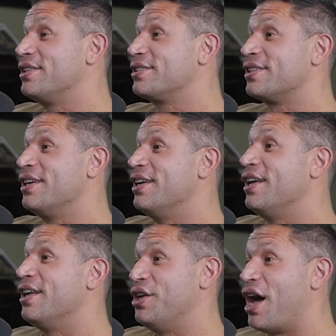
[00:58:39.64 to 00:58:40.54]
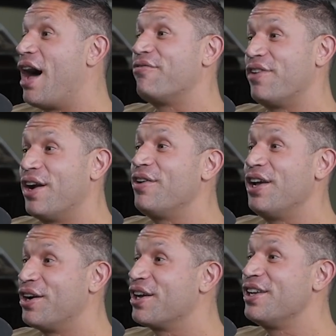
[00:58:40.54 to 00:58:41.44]
was, not
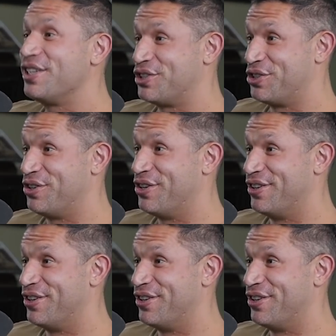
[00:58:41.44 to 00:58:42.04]
very unconditional.